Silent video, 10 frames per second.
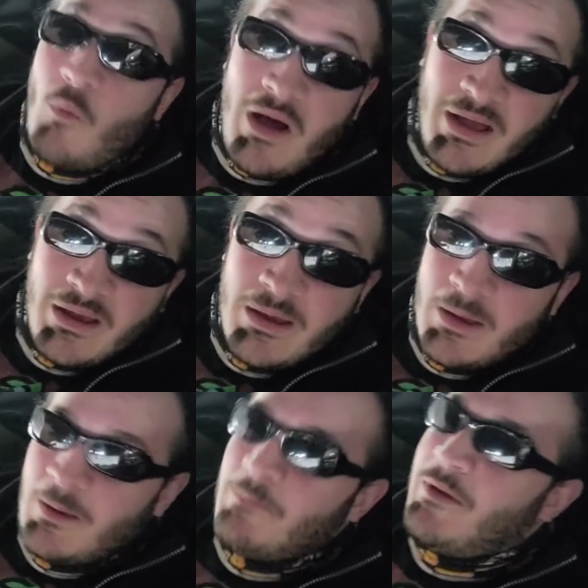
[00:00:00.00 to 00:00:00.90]
Why?
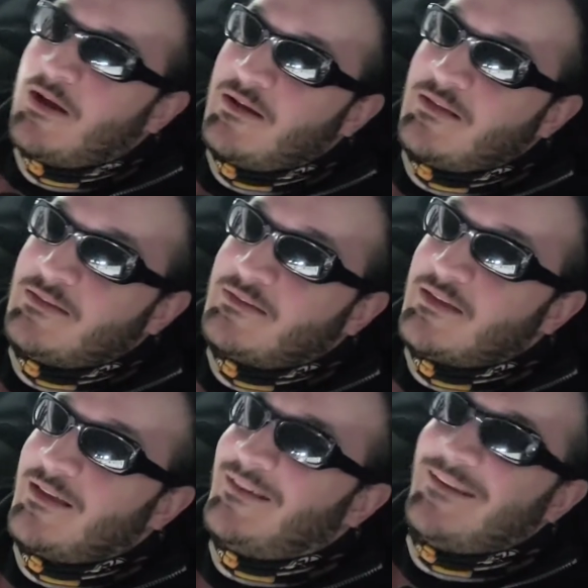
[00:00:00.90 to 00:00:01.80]
Because
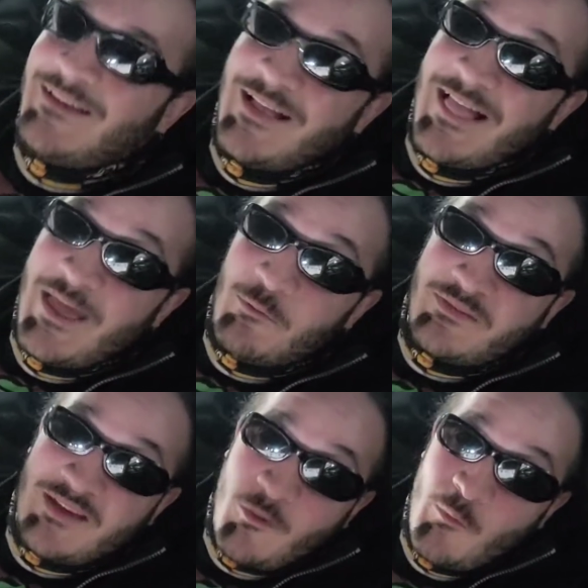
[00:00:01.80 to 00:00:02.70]
it
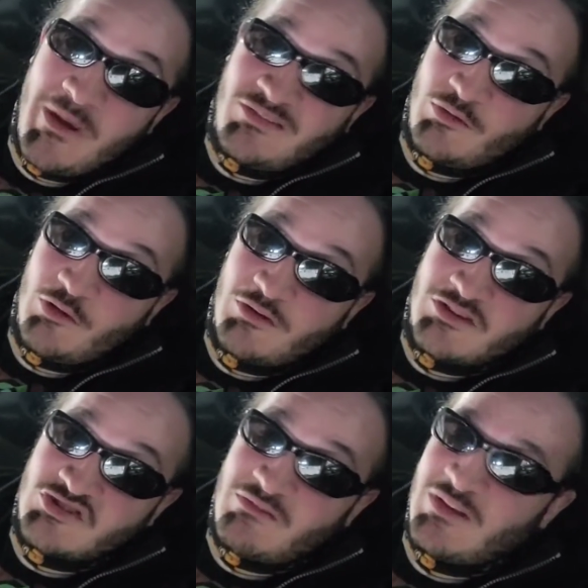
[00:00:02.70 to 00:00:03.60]
was taking way too long to
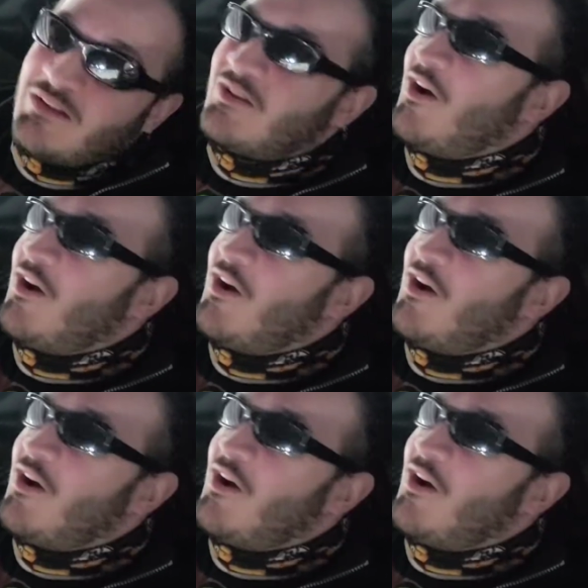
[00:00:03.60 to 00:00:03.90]
shovel out the